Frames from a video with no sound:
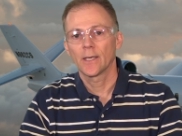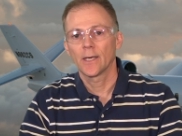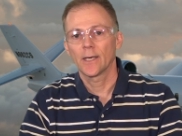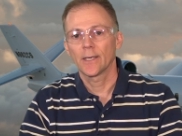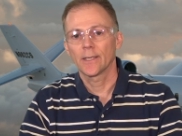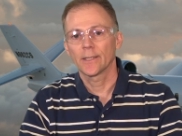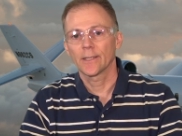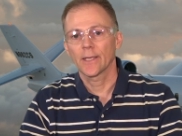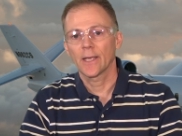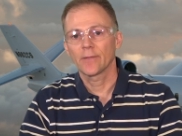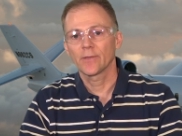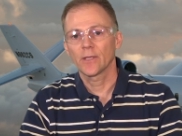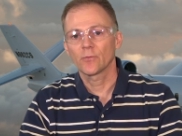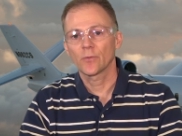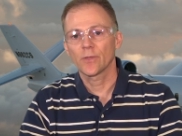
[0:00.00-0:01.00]
Uh,
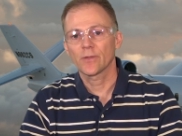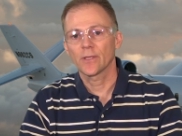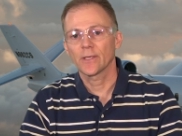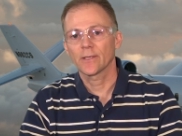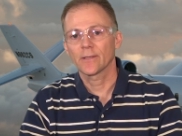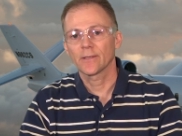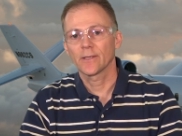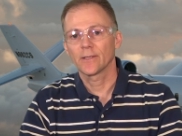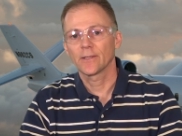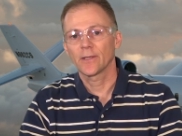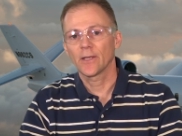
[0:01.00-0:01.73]
and then we think in,